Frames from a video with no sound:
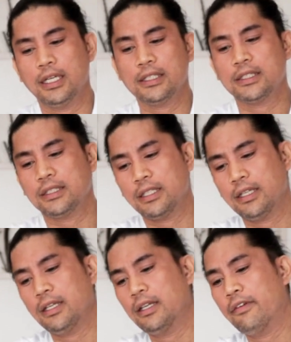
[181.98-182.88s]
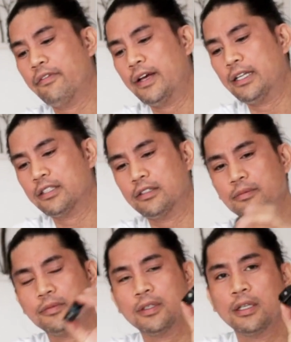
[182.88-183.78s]
It's the
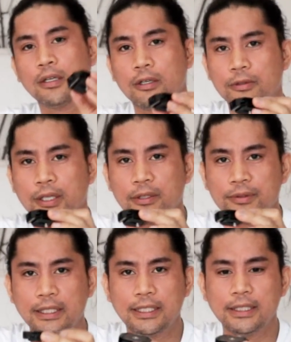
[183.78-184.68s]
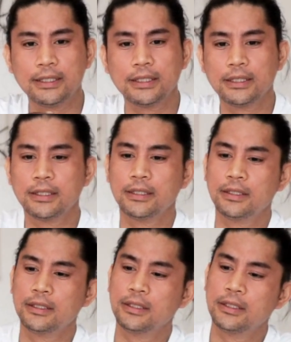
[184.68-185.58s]
Falcam quick release,
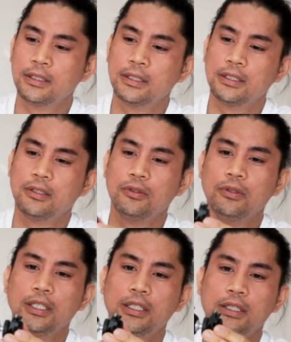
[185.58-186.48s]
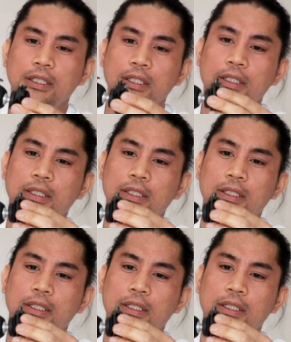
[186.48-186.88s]
so you easy,